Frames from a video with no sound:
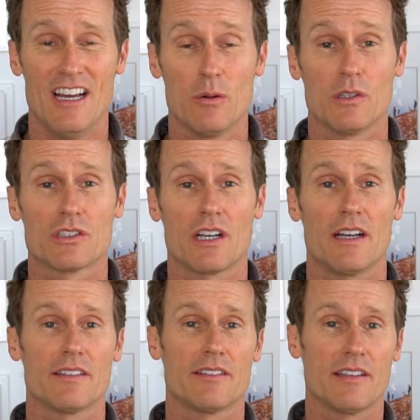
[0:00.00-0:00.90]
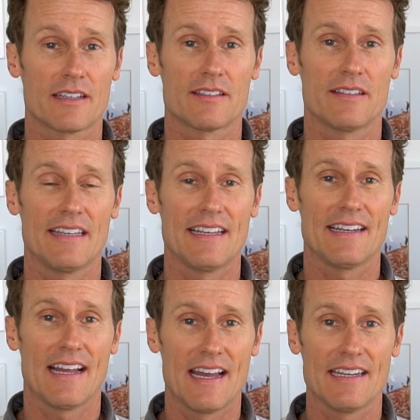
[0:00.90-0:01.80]
which costs
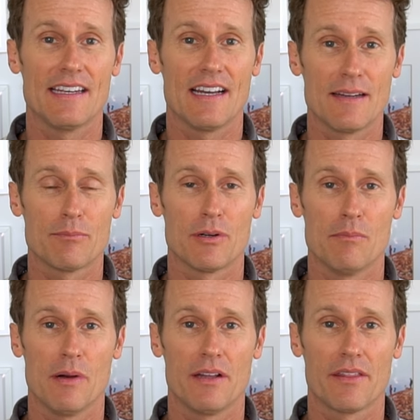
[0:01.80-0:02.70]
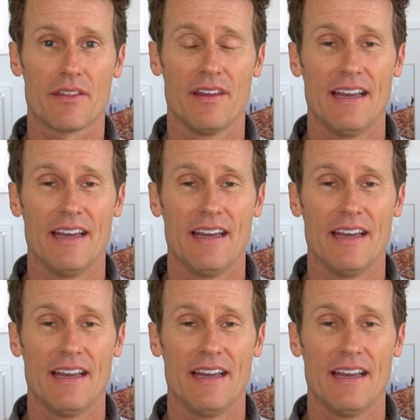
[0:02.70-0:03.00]
$16.99 per month